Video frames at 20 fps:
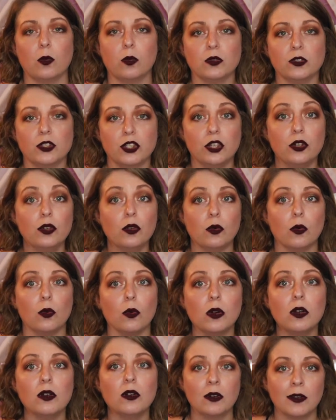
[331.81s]

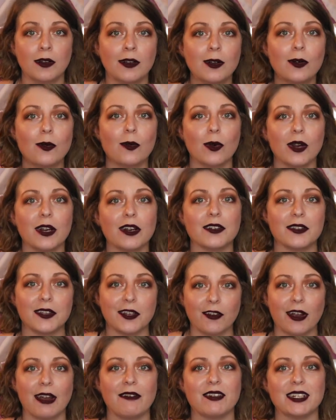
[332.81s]
you were the
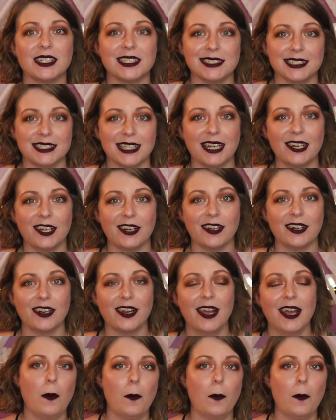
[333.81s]
graphic designer.